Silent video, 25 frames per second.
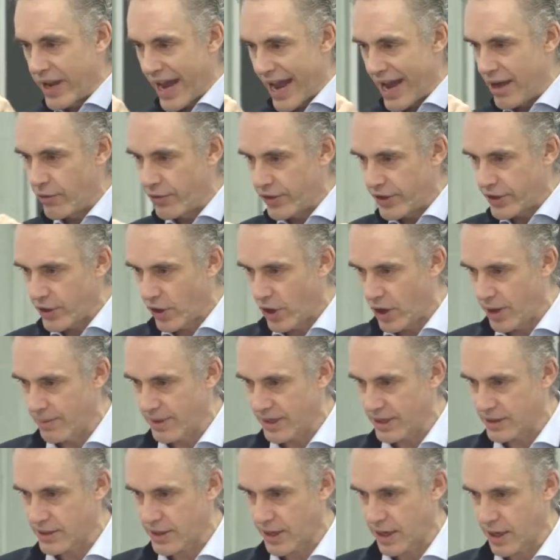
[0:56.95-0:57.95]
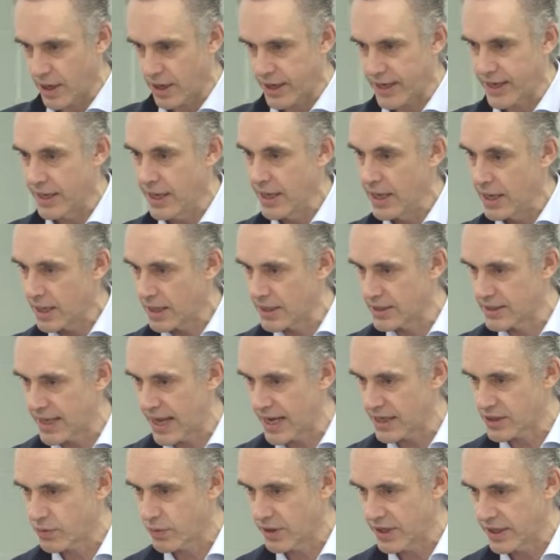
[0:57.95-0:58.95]
down the dominance hierarchy, because
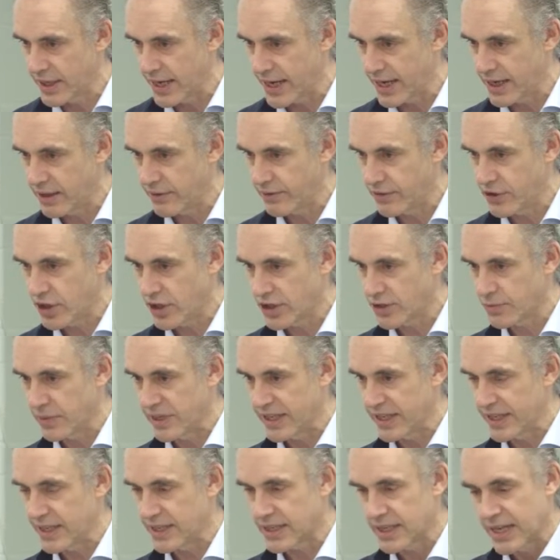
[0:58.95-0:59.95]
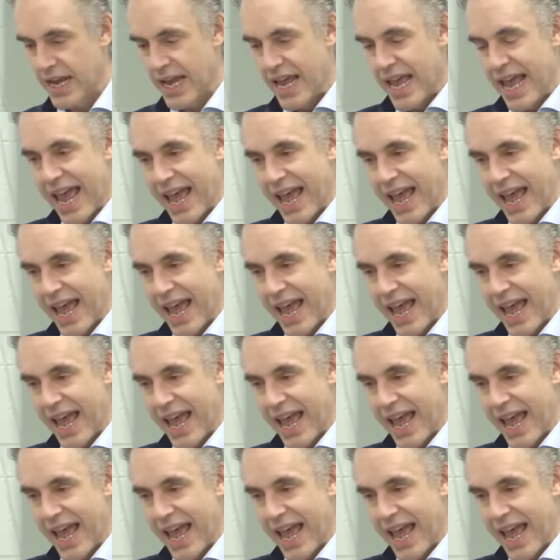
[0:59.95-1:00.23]
that's what a negative judgment is.